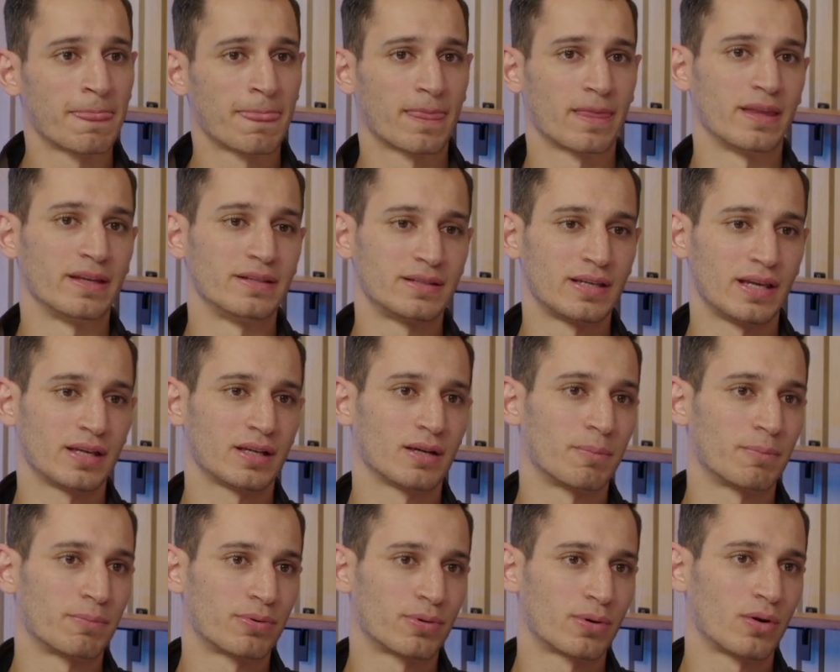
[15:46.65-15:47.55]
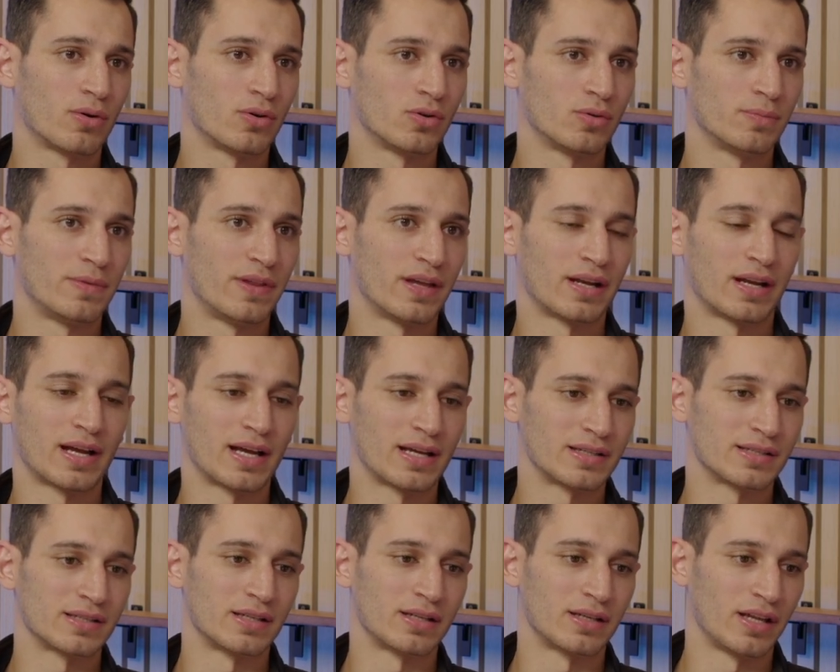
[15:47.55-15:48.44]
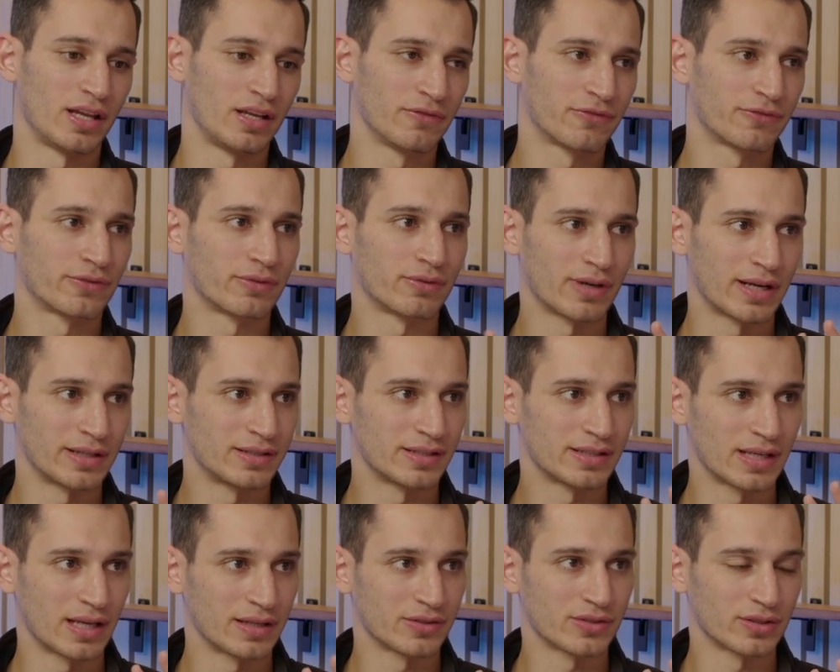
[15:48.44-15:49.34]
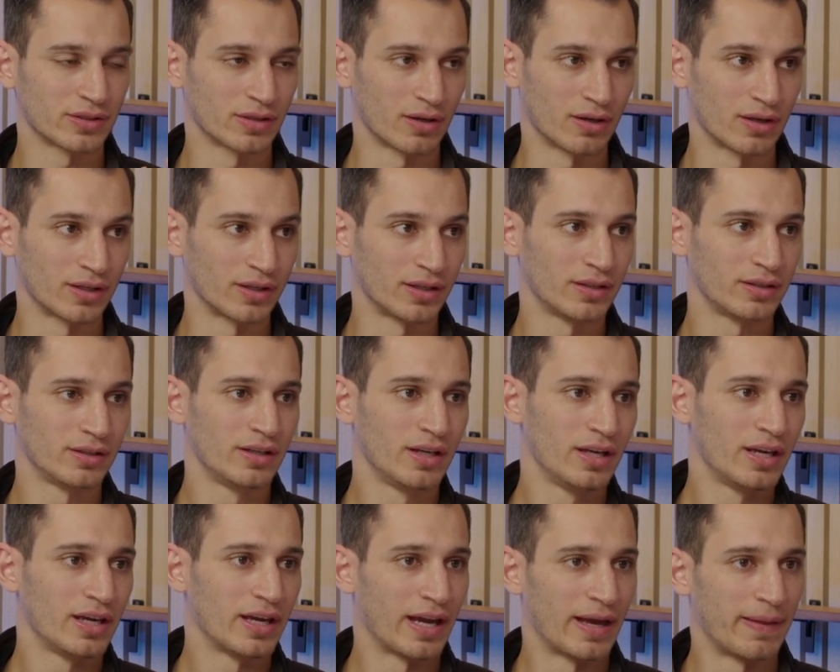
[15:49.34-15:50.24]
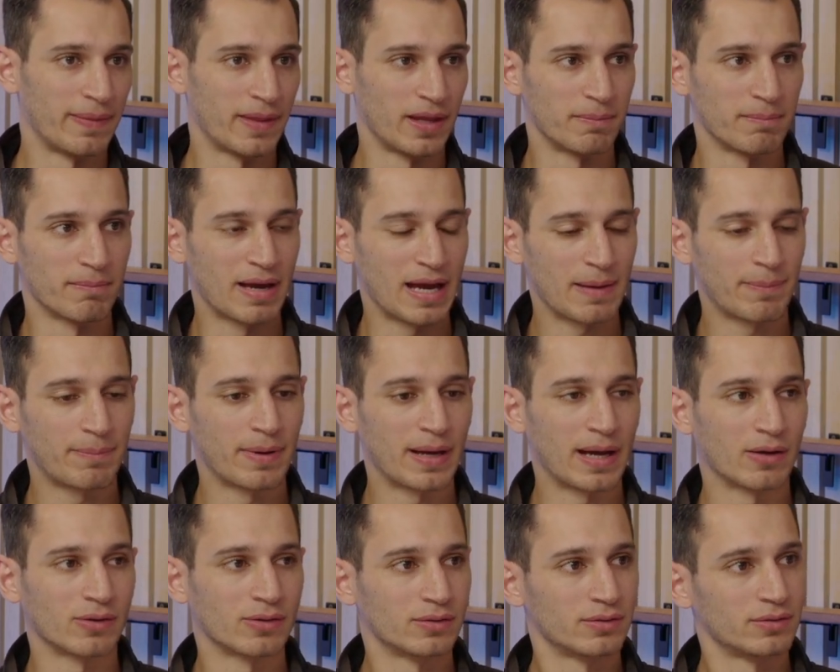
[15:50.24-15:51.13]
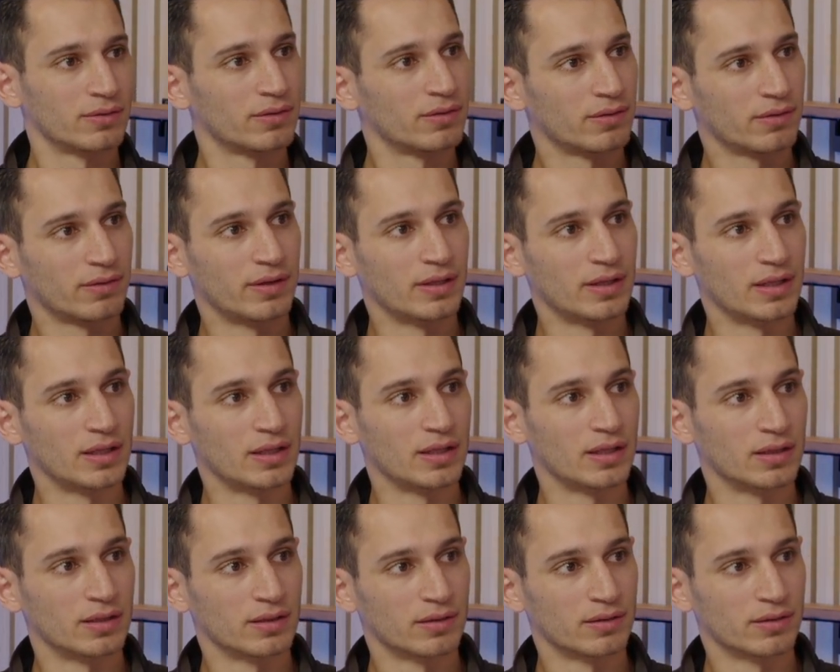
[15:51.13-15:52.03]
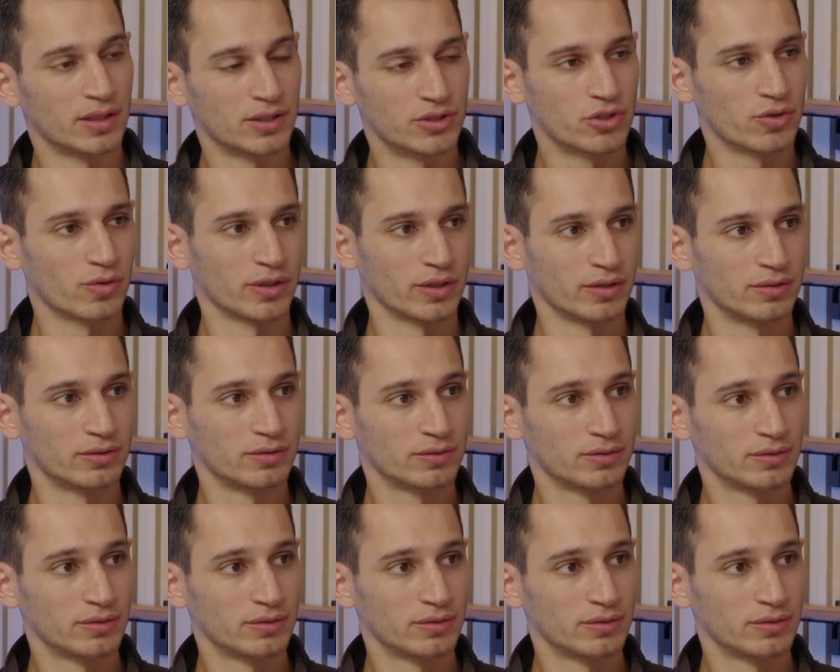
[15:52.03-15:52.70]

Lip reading: they take a probe that has an infrared sensor on it and they map out the joint.